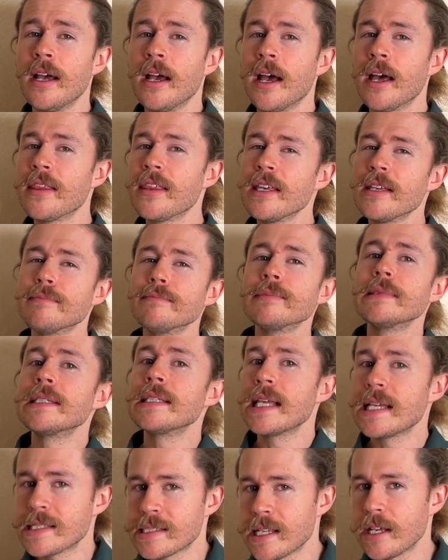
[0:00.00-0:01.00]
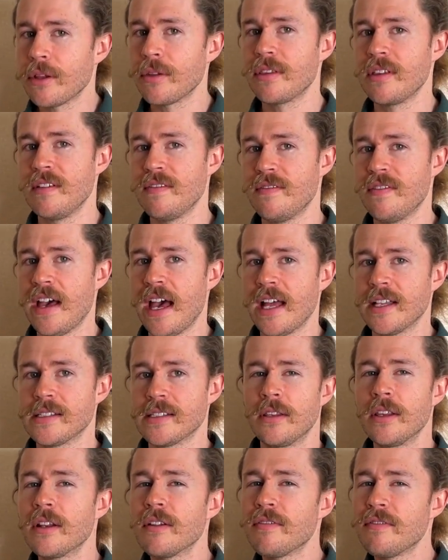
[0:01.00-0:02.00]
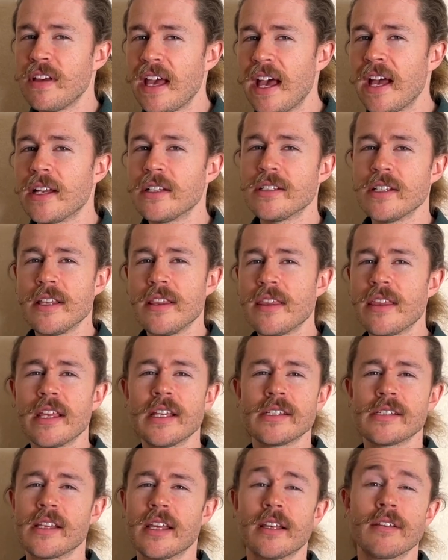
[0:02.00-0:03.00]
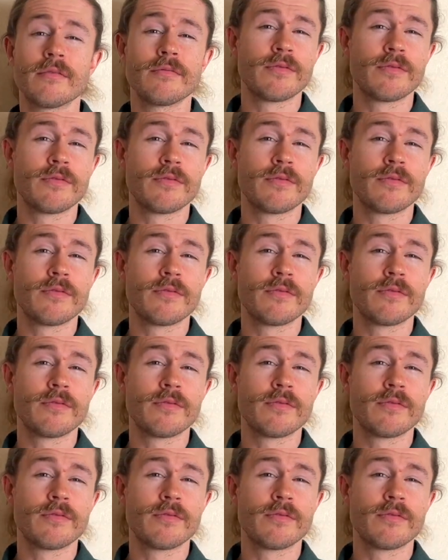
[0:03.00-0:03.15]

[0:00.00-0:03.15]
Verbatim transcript: are the less healthy fats that are found in things like